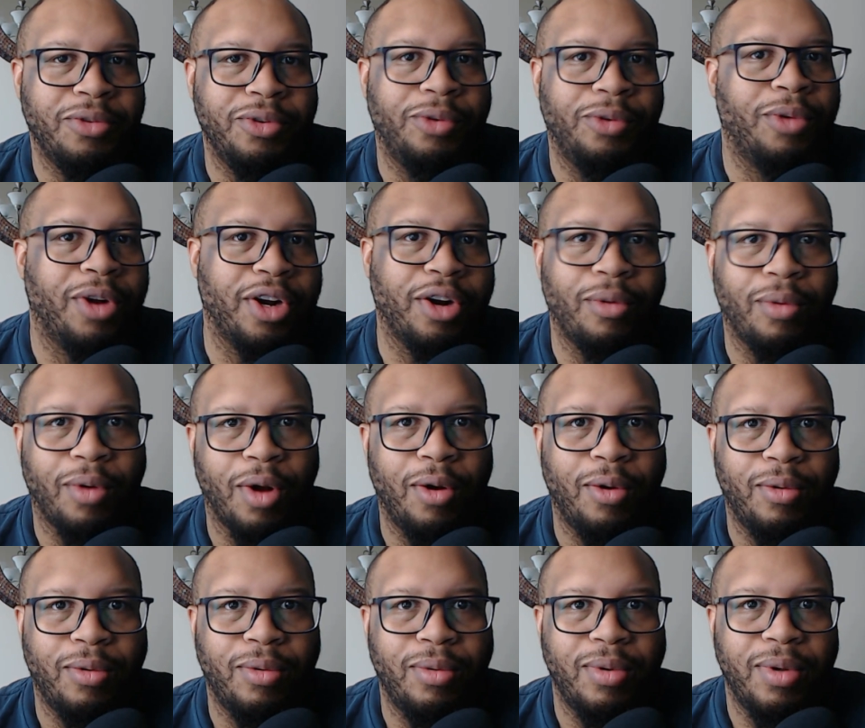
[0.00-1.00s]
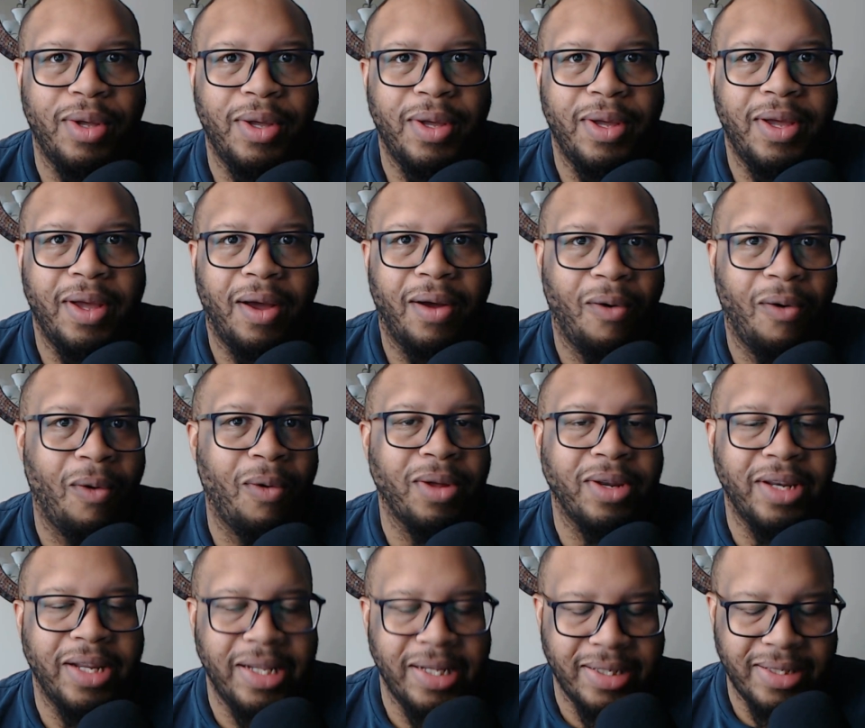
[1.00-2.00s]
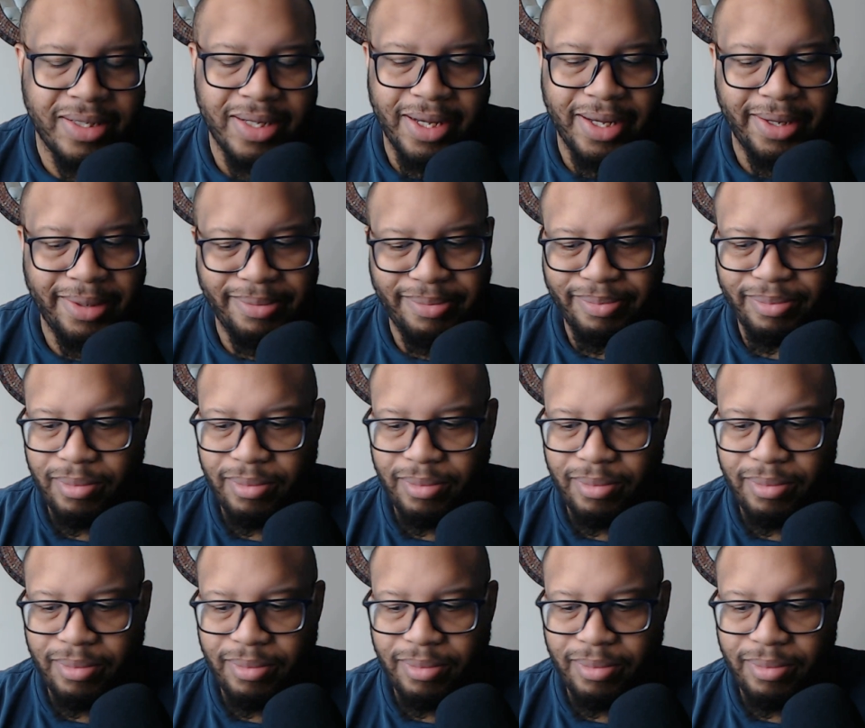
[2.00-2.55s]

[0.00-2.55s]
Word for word: through the rigmarole on this team.